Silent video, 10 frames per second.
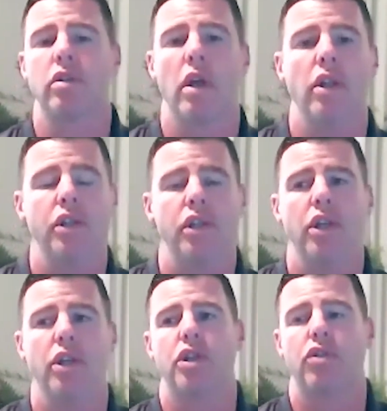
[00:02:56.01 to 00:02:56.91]
In this
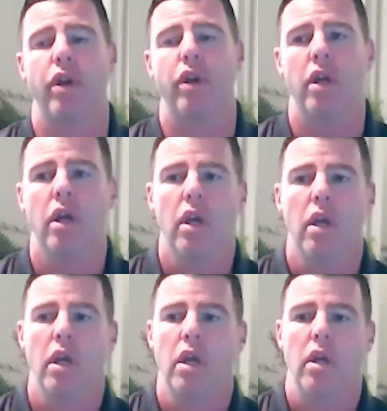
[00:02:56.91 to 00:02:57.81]
industry,
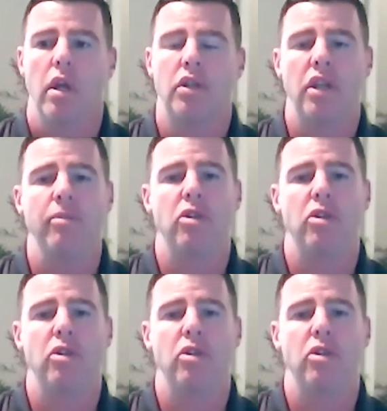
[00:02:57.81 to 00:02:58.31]
it seems